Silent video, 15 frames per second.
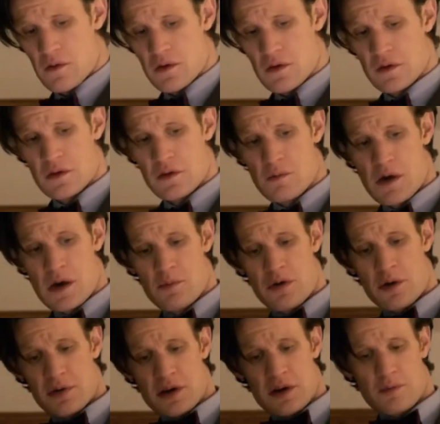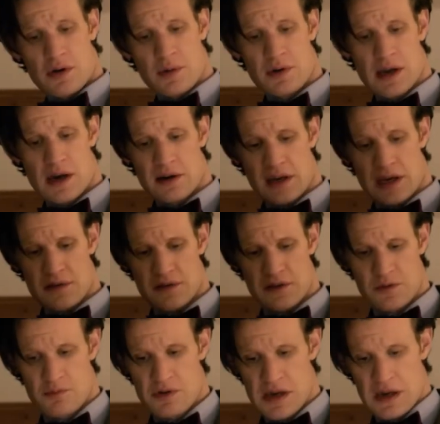So this is me, popping in and popping out again.
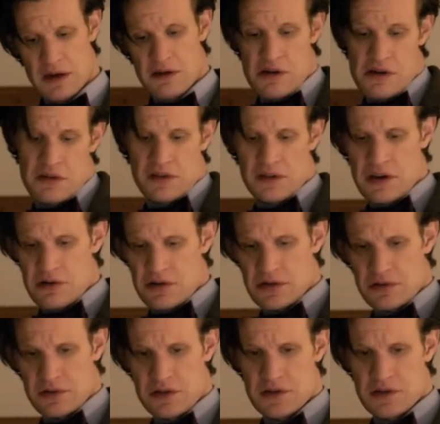Just being social,